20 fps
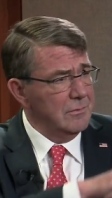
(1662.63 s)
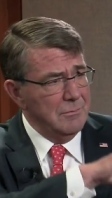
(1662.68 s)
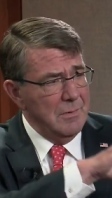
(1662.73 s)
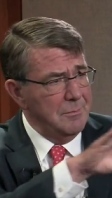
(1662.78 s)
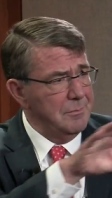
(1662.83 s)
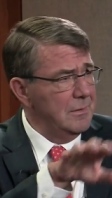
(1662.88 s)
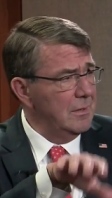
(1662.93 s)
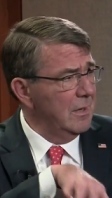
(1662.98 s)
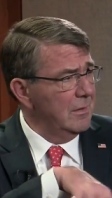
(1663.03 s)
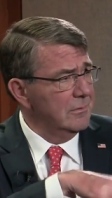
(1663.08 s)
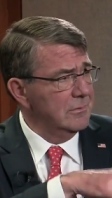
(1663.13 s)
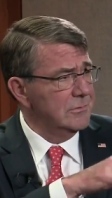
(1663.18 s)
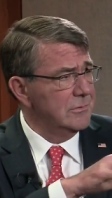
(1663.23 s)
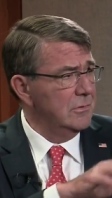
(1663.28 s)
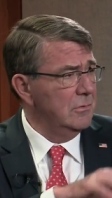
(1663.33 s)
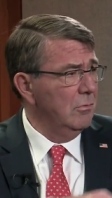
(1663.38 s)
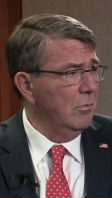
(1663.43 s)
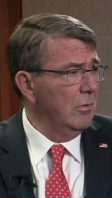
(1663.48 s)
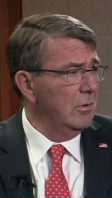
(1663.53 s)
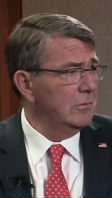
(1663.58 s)
and there may be
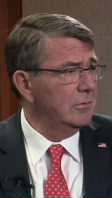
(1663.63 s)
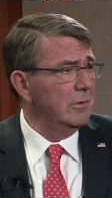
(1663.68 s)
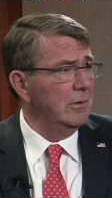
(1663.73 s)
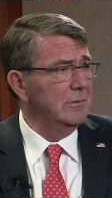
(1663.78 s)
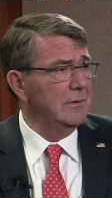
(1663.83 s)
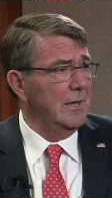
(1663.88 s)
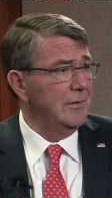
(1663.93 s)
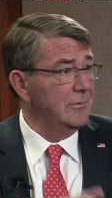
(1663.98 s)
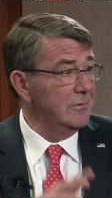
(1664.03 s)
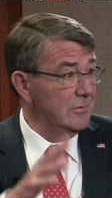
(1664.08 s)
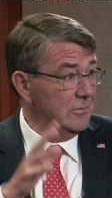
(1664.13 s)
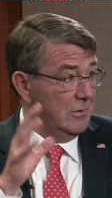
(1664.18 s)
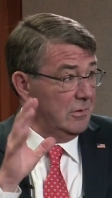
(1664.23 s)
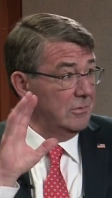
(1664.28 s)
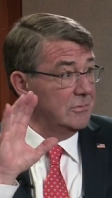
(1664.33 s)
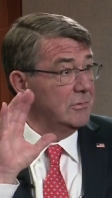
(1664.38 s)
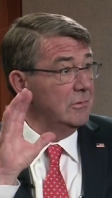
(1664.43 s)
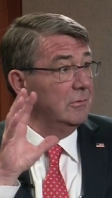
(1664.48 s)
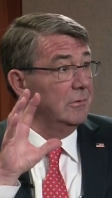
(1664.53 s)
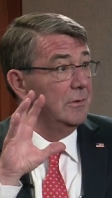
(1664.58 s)
others who worked on that. There
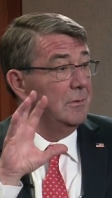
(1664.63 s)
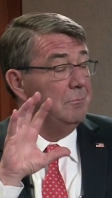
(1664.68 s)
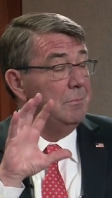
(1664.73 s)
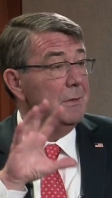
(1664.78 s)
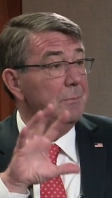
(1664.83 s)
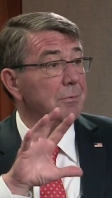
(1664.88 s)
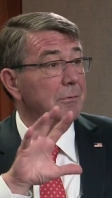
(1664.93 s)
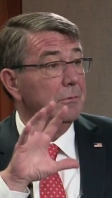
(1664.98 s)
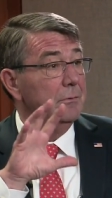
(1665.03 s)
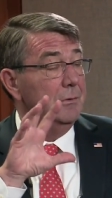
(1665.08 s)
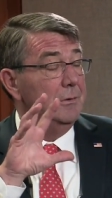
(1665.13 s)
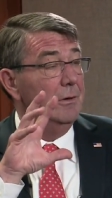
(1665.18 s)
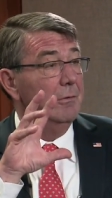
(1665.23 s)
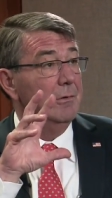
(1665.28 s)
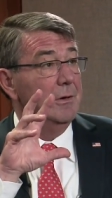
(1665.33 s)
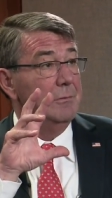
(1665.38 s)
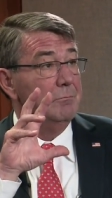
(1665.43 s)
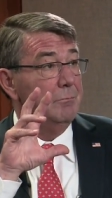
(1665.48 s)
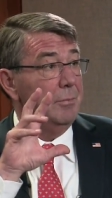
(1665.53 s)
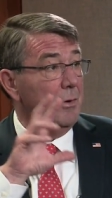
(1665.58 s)
are certainly people
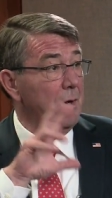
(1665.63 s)
who are in